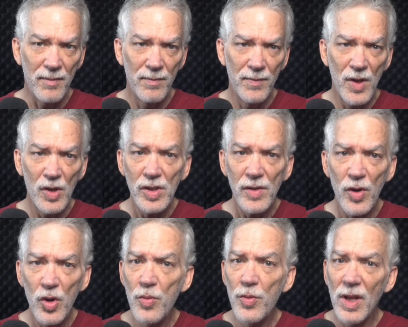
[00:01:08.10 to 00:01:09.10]
Those of
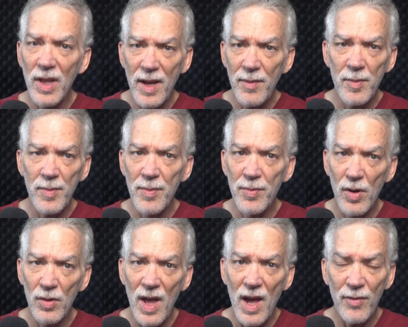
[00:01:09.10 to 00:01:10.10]
you who claim to be
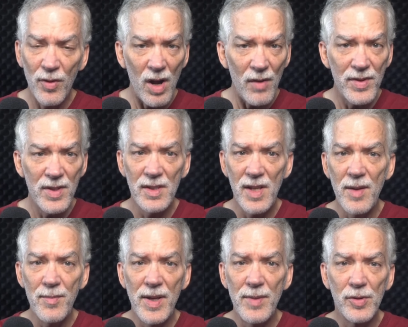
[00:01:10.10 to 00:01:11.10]
pro-life are often the
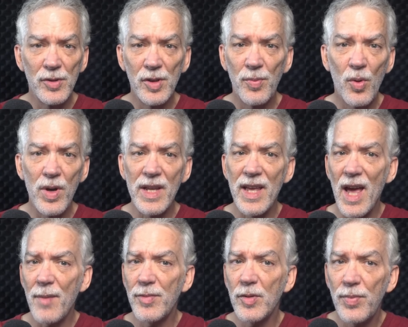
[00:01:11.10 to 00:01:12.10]
same people supporting
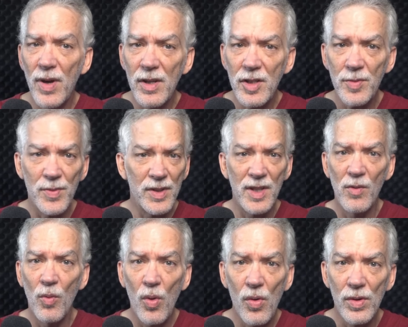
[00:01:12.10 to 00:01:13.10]
capital punishment and
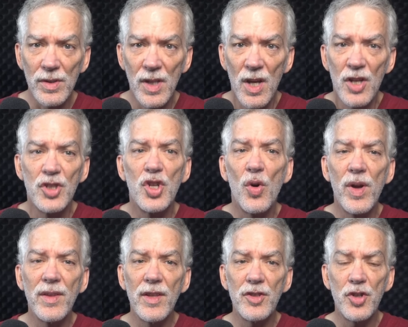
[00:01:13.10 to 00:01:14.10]
wars,
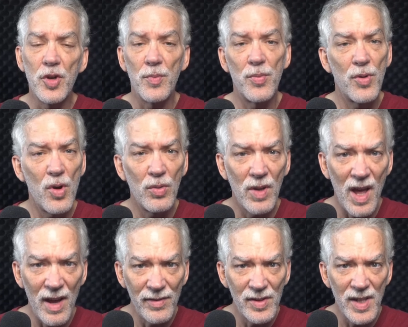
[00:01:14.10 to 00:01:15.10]
showing that your
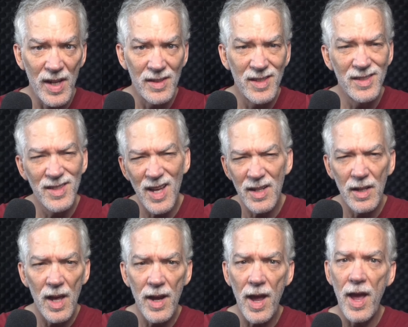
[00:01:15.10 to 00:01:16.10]
pro-life stance is kind of
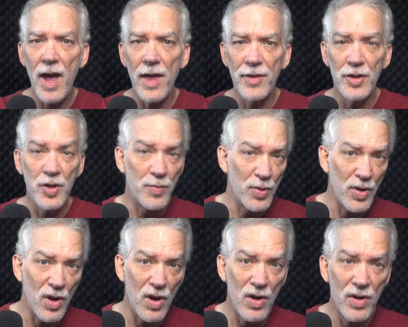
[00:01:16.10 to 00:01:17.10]
like a hat that you put
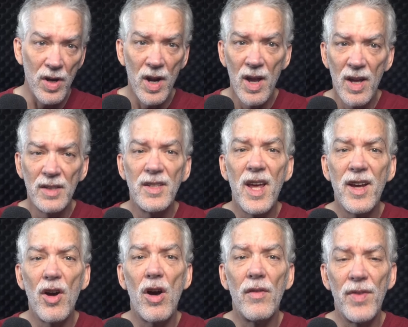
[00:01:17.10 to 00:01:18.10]
on or take
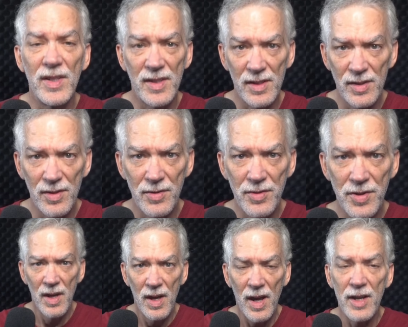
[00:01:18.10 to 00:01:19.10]
off as it suits
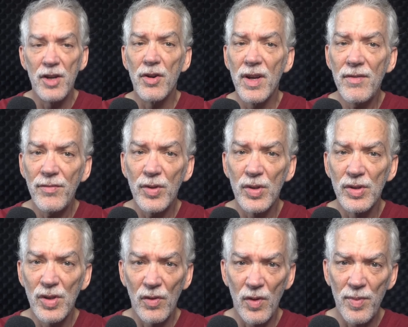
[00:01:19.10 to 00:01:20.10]
you. And your influence
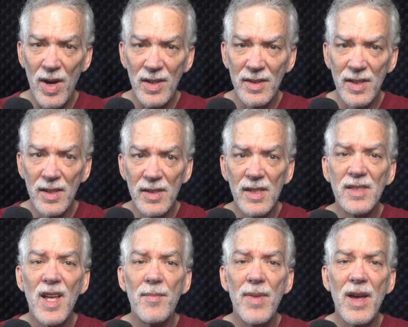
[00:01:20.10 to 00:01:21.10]
over politics has
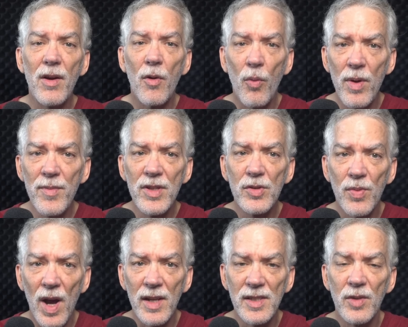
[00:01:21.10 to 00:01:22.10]
set back women's
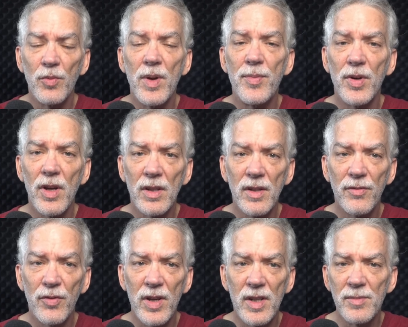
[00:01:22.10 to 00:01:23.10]
rights and reproductive
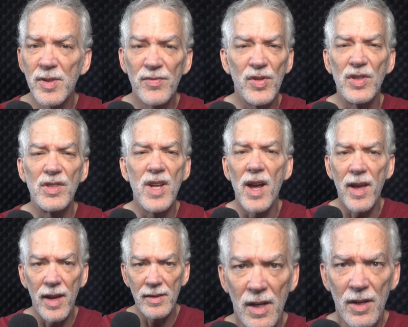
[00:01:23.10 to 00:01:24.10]
freedoms for
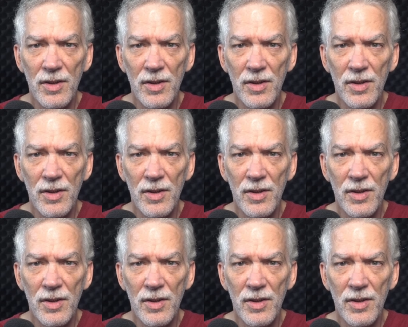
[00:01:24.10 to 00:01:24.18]
decades.